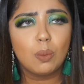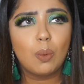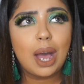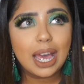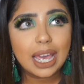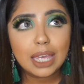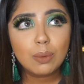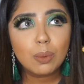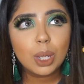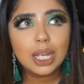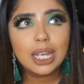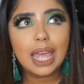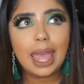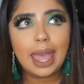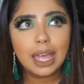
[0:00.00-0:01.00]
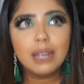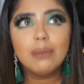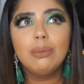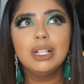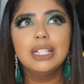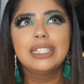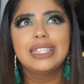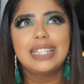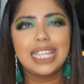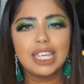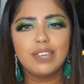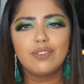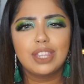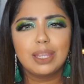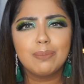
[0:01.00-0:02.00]
Why would animals
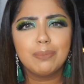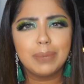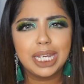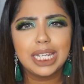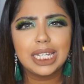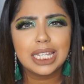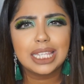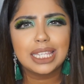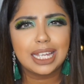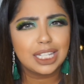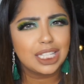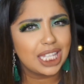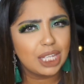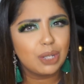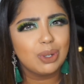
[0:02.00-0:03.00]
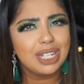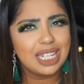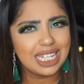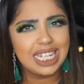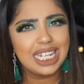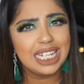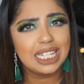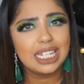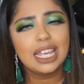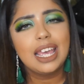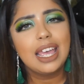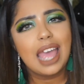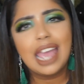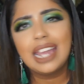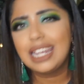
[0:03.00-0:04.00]
leave the meat that they could eat
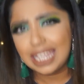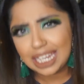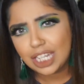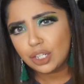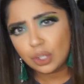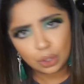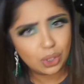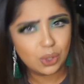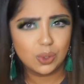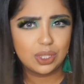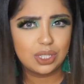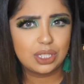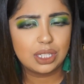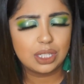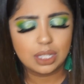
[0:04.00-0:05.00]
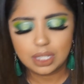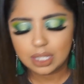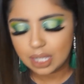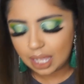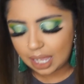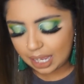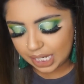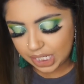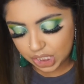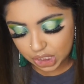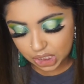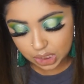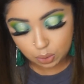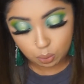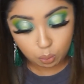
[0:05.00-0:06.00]
and eat clothes? I
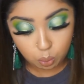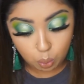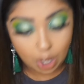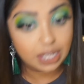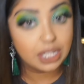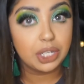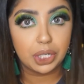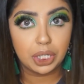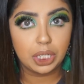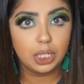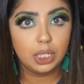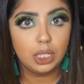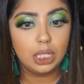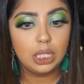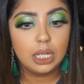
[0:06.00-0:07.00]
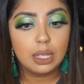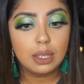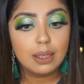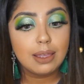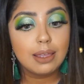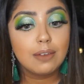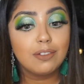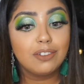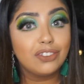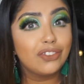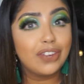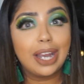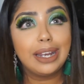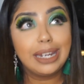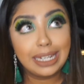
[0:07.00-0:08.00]
just wonder.
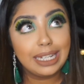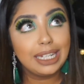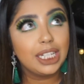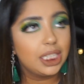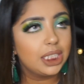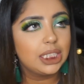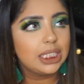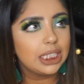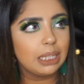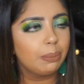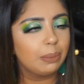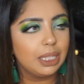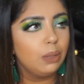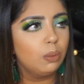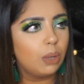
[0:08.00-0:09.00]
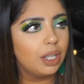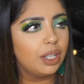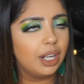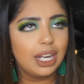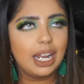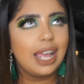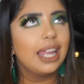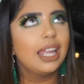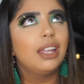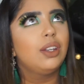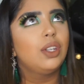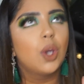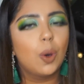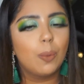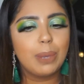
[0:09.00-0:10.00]
Very deeply wonder. And I
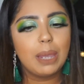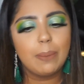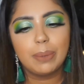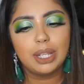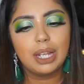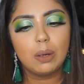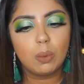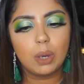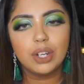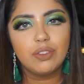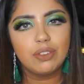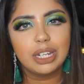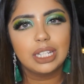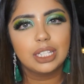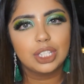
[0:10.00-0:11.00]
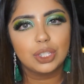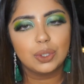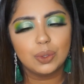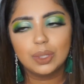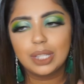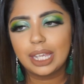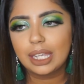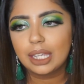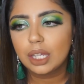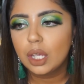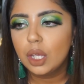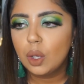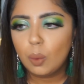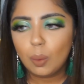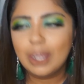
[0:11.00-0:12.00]
know people are wondering too, like,
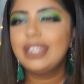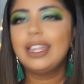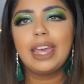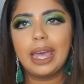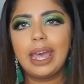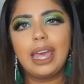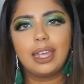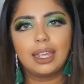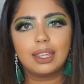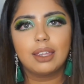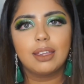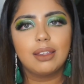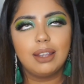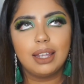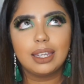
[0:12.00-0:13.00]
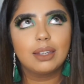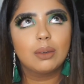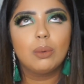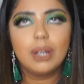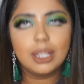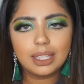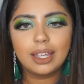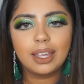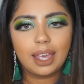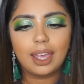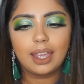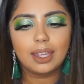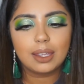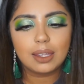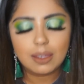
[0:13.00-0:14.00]
what the heck? Like, what the
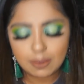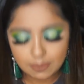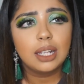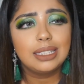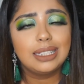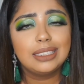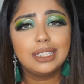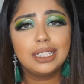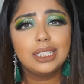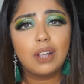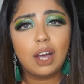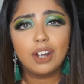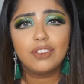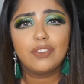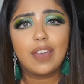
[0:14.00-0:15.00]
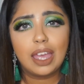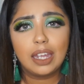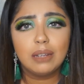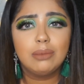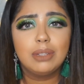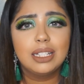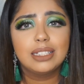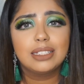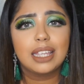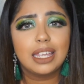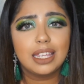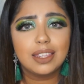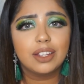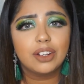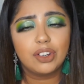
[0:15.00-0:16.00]
heck? There's a lot of animals
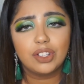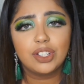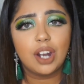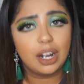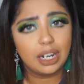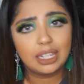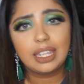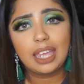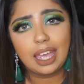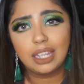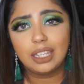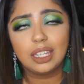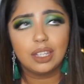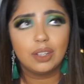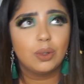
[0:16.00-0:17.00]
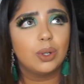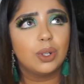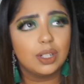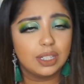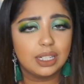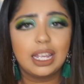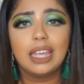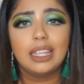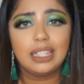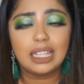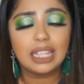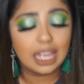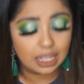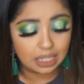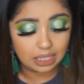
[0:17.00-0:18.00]
in the dark canyon or any
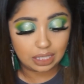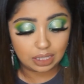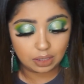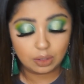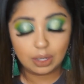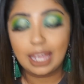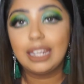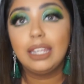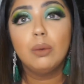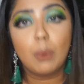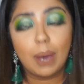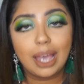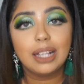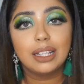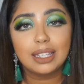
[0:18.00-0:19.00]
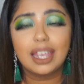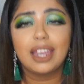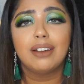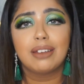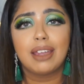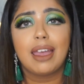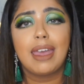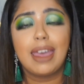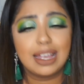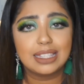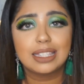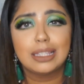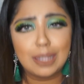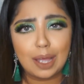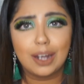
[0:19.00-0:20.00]
canyon. Any wild area has
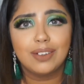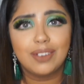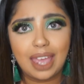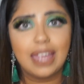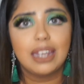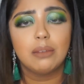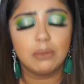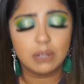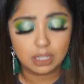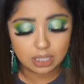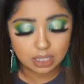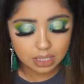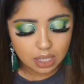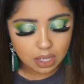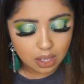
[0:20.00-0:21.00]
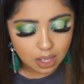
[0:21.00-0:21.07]
a lot of animals.